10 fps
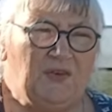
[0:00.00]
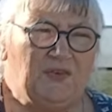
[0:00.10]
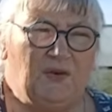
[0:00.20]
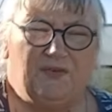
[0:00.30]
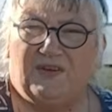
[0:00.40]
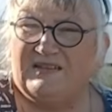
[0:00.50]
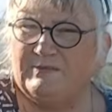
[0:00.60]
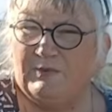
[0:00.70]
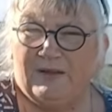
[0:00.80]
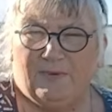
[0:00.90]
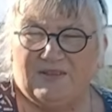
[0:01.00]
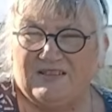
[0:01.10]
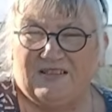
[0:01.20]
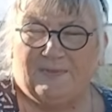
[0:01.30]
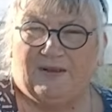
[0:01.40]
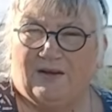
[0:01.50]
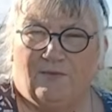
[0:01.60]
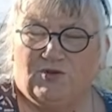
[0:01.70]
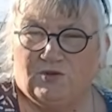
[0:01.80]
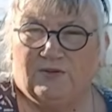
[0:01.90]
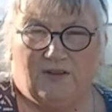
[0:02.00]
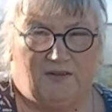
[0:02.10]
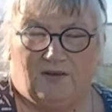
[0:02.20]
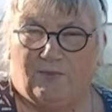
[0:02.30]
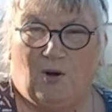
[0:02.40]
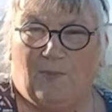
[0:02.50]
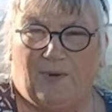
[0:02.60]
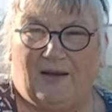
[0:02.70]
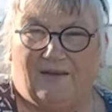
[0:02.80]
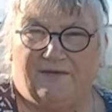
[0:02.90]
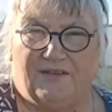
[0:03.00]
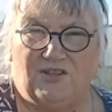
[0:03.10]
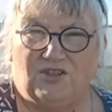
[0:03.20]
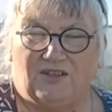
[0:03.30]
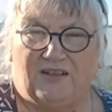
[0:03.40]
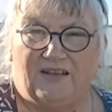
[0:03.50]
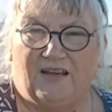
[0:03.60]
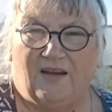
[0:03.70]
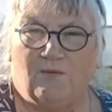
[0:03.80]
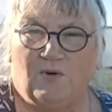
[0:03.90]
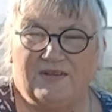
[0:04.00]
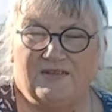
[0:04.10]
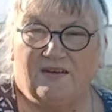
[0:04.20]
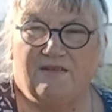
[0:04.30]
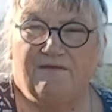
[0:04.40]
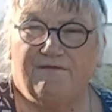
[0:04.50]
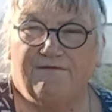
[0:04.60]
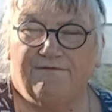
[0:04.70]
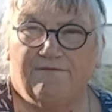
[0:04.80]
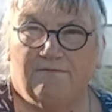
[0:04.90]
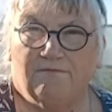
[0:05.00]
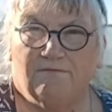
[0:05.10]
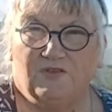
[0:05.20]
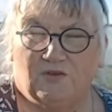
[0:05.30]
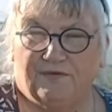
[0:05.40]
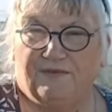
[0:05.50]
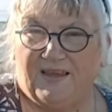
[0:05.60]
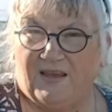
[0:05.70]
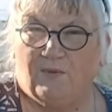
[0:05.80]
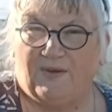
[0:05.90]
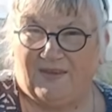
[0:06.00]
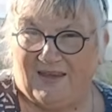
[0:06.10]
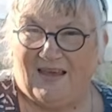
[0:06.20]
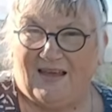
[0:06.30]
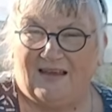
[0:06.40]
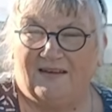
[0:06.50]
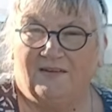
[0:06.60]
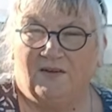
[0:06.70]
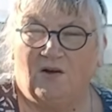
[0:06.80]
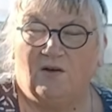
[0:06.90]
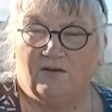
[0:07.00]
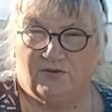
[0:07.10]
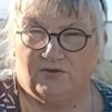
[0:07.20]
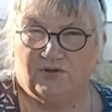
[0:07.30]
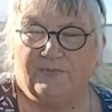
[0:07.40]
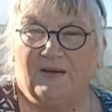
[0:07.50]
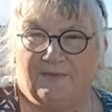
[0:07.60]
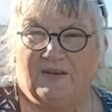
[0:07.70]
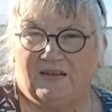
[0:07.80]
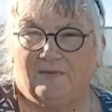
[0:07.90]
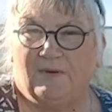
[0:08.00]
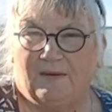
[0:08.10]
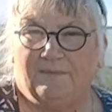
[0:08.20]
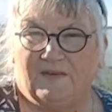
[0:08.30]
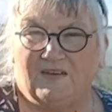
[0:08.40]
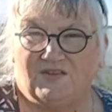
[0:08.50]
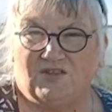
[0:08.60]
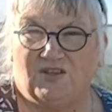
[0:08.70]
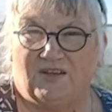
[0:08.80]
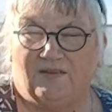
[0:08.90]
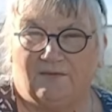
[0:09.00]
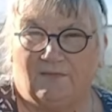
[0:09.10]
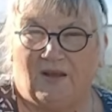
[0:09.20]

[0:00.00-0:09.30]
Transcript: So if they're a wee bit deeper, I'm sure that they'll pop out eventually. And once I can sort of flag where they are, I should be able to get them up next year,